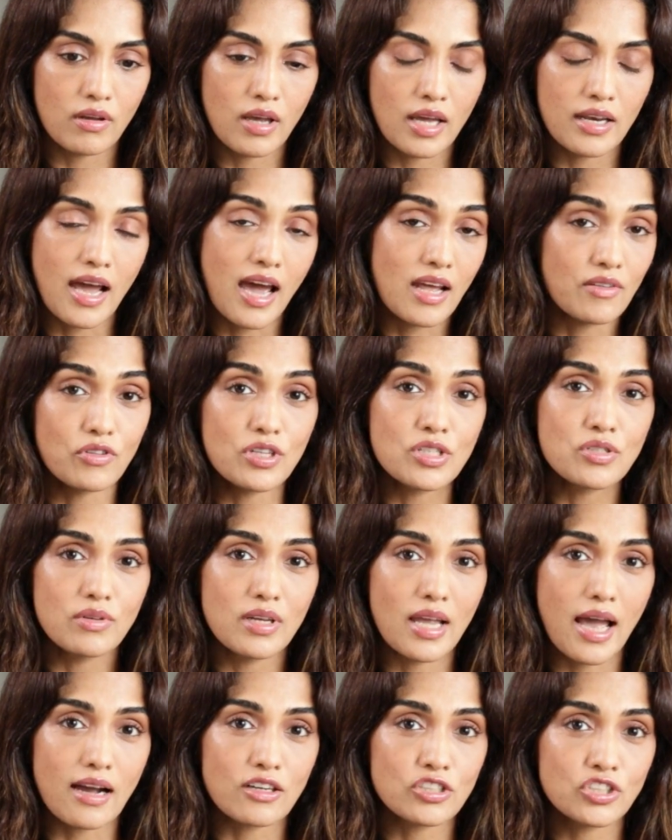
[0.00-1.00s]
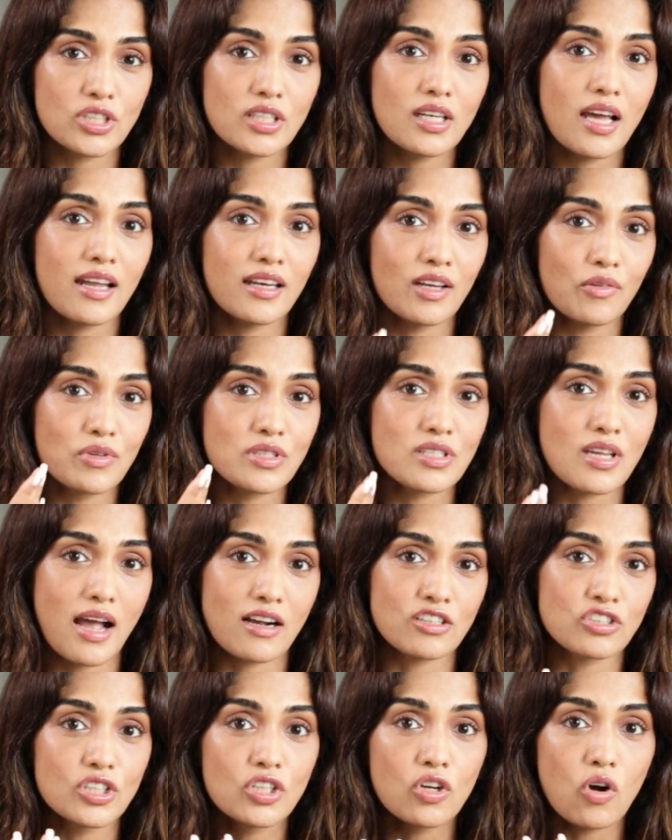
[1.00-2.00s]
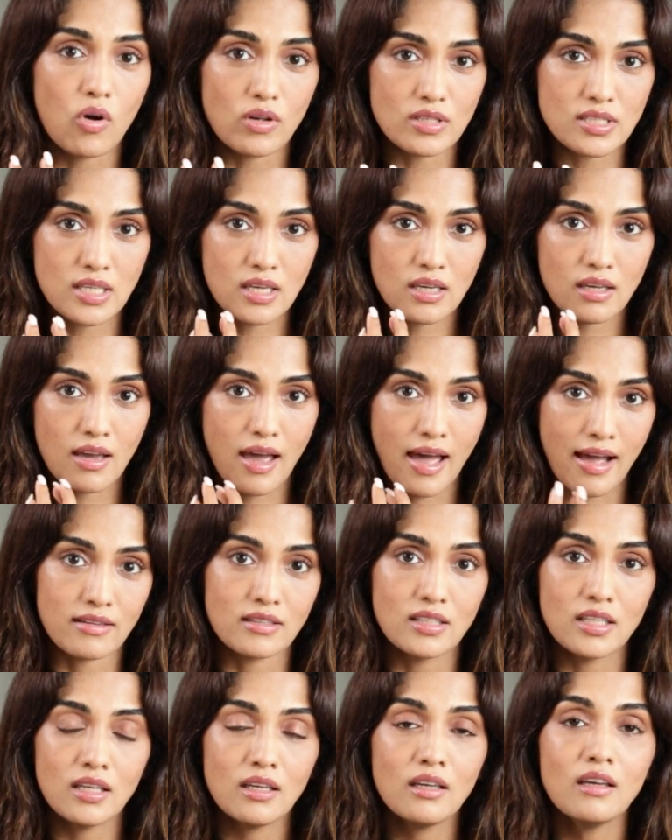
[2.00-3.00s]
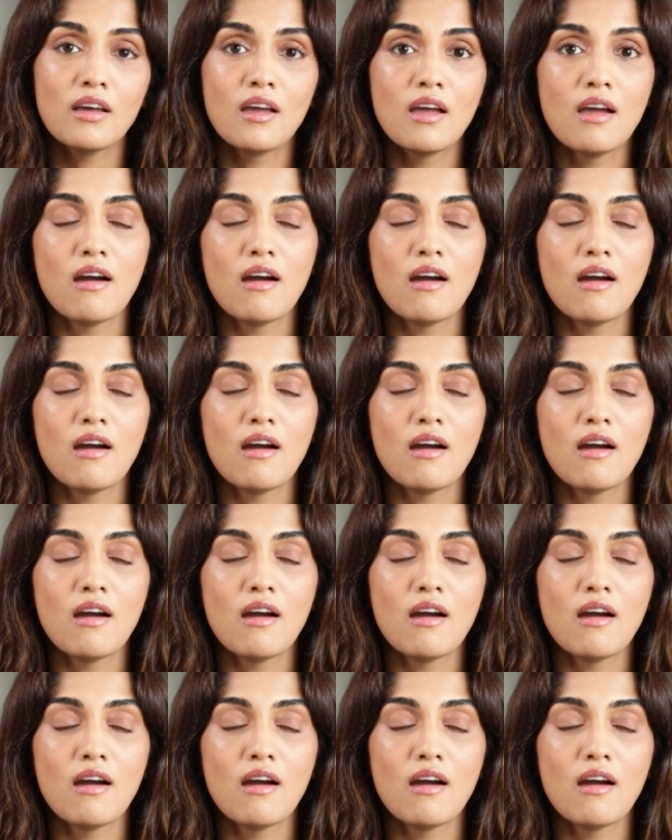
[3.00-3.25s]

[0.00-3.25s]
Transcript: an adverse reaction, and it was actually causing acne.